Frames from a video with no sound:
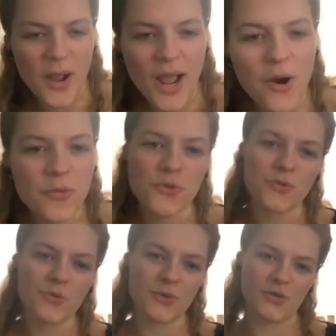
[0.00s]
I hope
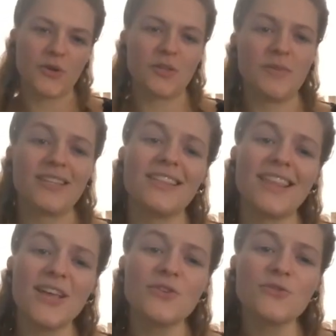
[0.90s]
you enjoy the piece, and
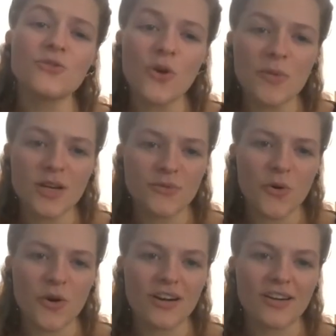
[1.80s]
thank you so much
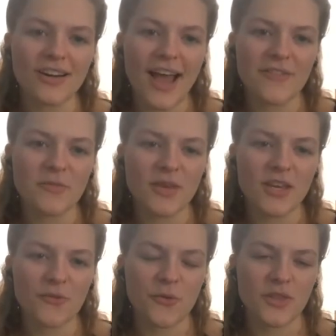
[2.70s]
for having me
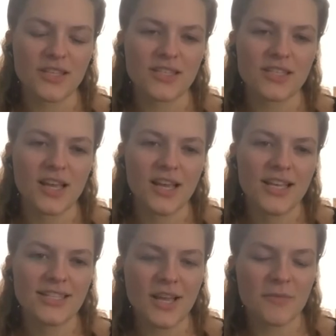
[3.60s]
here for this
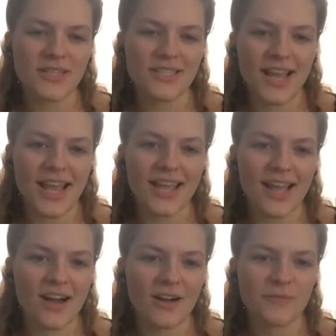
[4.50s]
segment today.
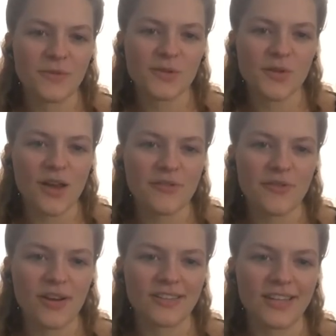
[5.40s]
It was a lot of
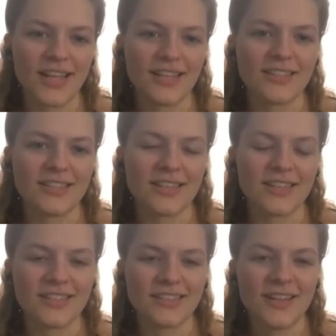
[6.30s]
fun, and
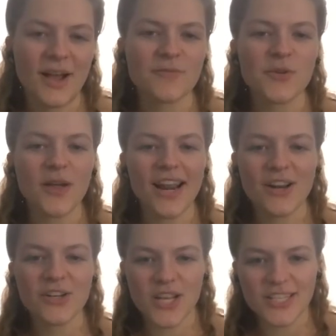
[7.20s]
I'm so glad I
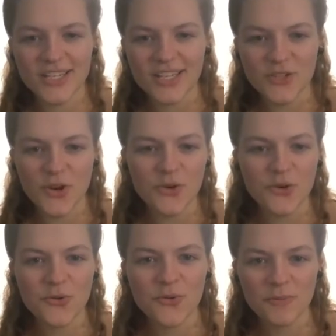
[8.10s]
got a chance to get to know
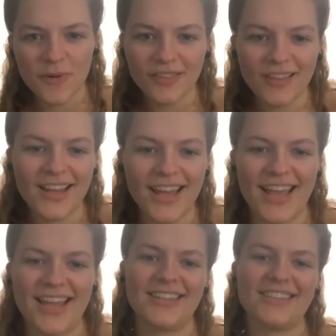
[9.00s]
you, Martha,
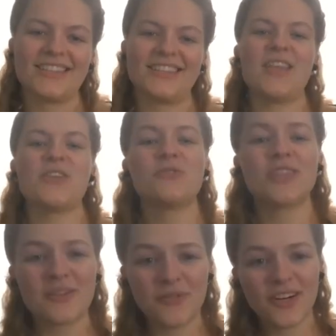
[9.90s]
and thank you,
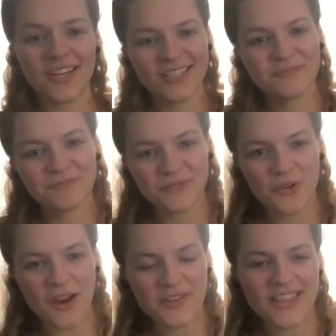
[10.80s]
Jennifer,
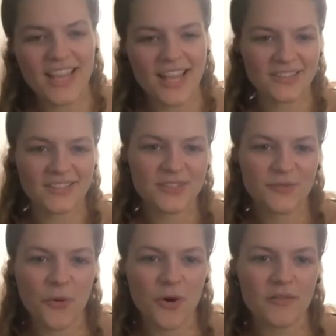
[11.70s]
for everything and
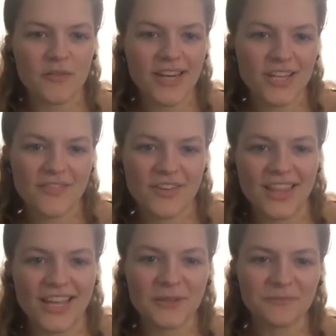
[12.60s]
for arranging
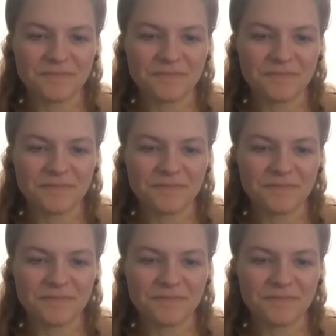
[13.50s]
everything.